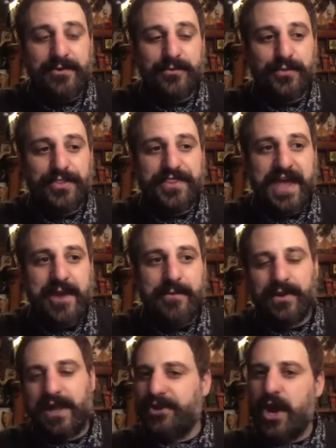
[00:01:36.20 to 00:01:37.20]
they were
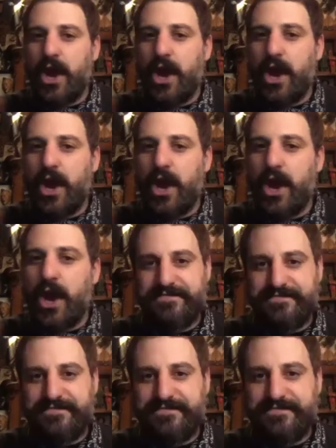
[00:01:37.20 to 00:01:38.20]
like, no, we don't want
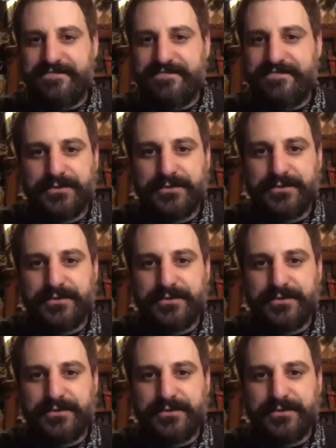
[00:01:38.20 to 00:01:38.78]
to be filmed.